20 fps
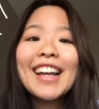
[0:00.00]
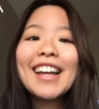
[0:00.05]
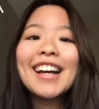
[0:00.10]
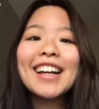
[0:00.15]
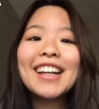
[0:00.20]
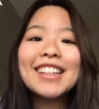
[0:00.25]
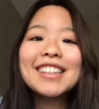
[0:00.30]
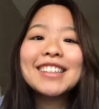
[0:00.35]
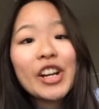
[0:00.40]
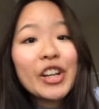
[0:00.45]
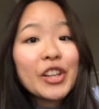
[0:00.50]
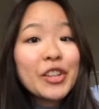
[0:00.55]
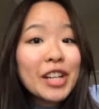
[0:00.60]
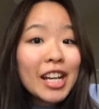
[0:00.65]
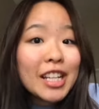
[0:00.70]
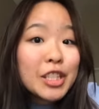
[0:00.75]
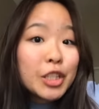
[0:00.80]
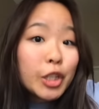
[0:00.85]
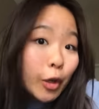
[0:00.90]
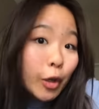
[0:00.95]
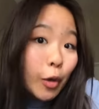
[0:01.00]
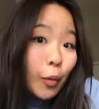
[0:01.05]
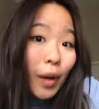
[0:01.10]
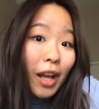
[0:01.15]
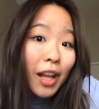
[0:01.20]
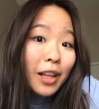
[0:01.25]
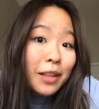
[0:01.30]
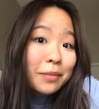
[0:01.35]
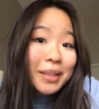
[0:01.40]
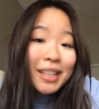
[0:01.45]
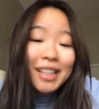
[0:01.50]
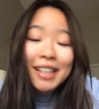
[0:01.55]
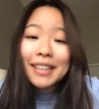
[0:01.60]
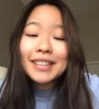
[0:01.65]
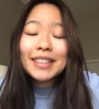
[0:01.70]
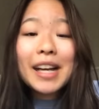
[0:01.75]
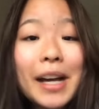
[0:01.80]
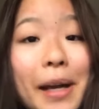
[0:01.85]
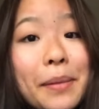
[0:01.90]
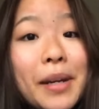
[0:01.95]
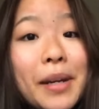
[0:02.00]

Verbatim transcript: guys, are you guys doing well? Because I'm